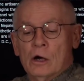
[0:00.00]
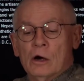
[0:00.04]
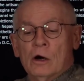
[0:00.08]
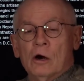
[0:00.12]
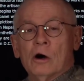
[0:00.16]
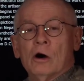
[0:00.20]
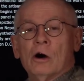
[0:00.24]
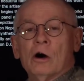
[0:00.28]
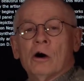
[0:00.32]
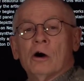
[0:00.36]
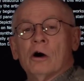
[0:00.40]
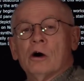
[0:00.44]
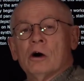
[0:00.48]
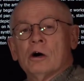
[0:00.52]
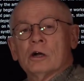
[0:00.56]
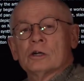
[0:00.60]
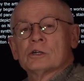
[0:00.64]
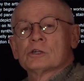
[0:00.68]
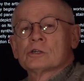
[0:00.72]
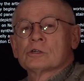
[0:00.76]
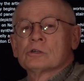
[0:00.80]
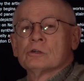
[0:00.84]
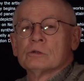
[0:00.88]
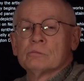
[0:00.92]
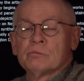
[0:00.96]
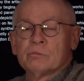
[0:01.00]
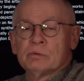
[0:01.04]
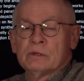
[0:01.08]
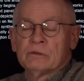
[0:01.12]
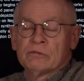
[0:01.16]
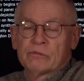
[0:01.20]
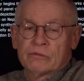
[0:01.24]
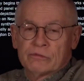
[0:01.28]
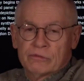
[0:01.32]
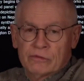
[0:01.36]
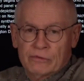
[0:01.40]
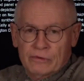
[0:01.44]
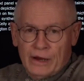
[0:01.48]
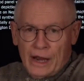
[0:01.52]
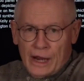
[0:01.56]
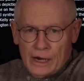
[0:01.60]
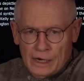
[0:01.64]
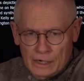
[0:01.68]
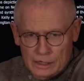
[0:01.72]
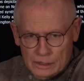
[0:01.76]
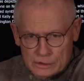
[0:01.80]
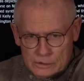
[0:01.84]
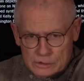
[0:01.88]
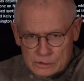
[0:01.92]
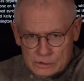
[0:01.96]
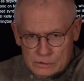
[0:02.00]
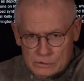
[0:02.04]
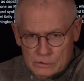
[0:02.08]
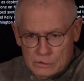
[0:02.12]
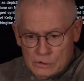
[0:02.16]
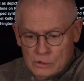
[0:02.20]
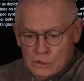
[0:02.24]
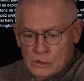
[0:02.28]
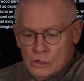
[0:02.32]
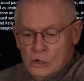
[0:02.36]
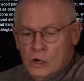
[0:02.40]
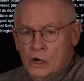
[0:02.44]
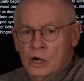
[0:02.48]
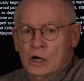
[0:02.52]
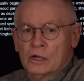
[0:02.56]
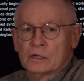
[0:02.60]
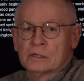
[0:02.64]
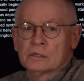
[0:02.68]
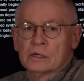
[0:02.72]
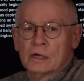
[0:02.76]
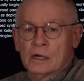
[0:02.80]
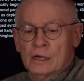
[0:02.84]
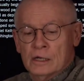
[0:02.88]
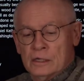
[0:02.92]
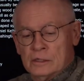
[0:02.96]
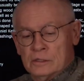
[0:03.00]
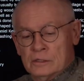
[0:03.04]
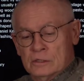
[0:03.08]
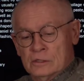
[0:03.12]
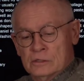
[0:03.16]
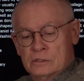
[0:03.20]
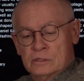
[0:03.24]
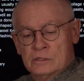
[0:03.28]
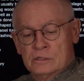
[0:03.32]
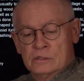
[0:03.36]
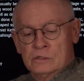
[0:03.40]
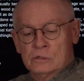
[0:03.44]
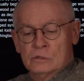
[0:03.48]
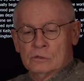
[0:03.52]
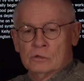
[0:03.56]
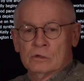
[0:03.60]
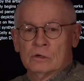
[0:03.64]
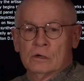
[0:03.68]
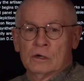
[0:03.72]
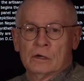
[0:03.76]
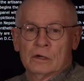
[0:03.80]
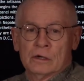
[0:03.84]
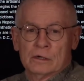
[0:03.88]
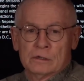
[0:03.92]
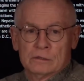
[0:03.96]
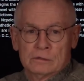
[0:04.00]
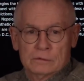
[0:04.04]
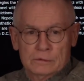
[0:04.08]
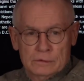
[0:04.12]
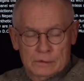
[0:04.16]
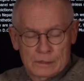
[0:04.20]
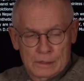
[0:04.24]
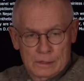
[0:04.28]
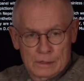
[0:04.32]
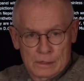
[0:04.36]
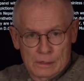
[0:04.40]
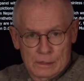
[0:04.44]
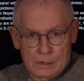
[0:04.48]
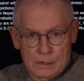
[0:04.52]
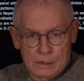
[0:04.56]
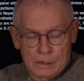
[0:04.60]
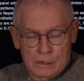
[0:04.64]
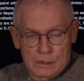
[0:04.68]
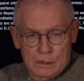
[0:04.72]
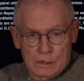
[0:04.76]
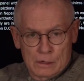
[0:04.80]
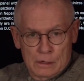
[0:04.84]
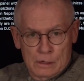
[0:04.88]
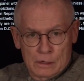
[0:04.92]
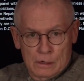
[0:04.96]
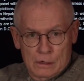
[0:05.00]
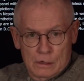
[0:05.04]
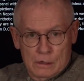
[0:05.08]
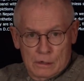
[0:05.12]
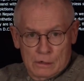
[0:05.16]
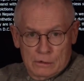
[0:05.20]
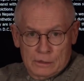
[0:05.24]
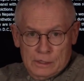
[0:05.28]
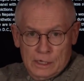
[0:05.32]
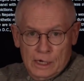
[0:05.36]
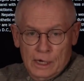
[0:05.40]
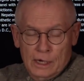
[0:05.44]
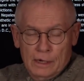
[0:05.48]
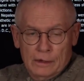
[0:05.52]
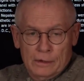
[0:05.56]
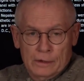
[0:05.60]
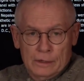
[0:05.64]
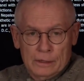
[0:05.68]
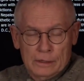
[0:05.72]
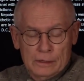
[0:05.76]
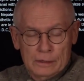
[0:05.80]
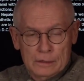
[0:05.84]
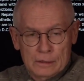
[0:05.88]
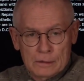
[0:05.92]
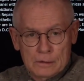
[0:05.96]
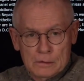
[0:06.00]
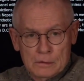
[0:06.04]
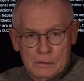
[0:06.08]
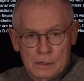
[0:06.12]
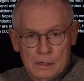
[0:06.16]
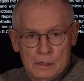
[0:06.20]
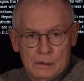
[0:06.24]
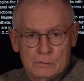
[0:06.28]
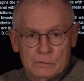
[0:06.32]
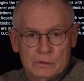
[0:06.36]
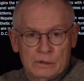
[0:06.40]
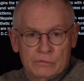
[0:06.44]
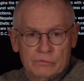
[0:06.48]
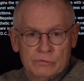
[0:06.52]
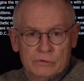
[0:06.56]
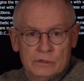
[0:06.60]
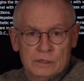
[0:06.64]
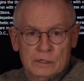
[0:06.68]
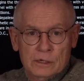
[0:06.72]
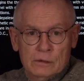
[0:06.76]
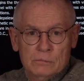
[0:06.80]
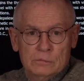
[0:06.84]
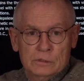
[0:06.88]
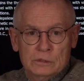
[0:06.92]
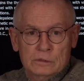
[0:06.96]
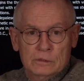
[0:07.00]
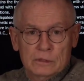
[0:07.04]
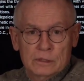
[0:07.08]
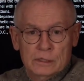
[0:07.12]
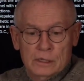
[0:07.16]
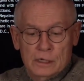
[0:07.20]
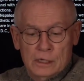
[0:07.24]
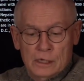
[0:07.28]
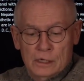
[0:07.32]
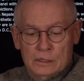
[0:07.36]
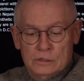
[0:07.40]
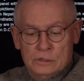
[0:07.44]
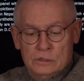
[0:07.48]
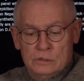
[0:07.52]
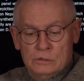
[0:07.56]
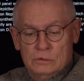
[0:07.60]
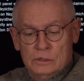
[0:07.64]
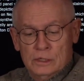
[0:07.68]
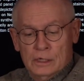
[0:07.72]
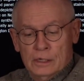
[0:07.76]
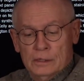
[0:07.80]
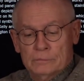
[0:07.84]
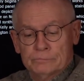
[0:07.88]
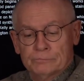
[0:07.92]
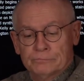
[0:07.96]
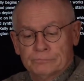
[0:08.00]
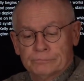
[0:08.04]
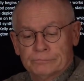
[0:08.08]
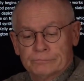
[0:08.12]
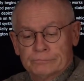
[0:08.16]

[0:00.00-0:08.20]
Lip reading: art should be felt, not understood. Okay, well, we've come to the end today.